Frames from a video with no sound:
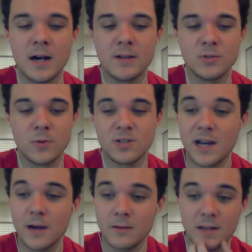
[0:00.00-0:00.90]

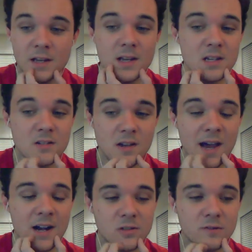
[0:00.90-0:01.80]
Georgetown is
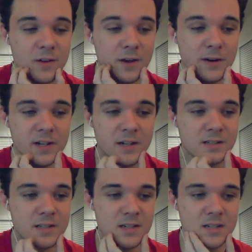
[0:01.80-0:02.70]
actually very
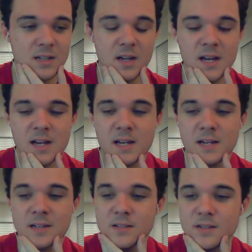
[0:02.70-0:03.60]
inconsistent,
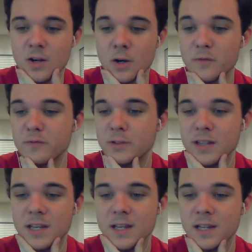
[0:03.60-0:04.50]
and hopefully
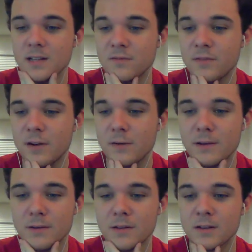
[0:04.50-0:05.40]
they get
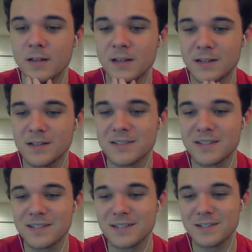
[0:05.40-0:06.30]
very
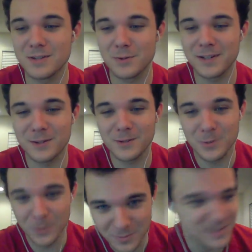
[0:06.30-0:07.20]
inconsistent during their
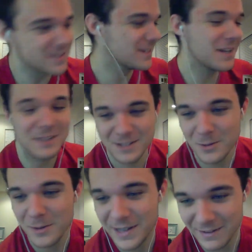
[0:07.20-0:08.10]
tournament. And that's
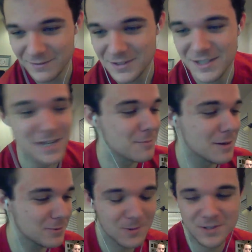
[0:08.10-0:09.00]
all I have to say
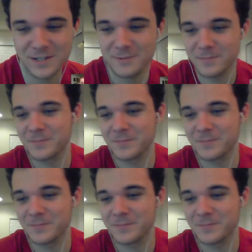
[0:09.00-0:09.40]
about Georgetown.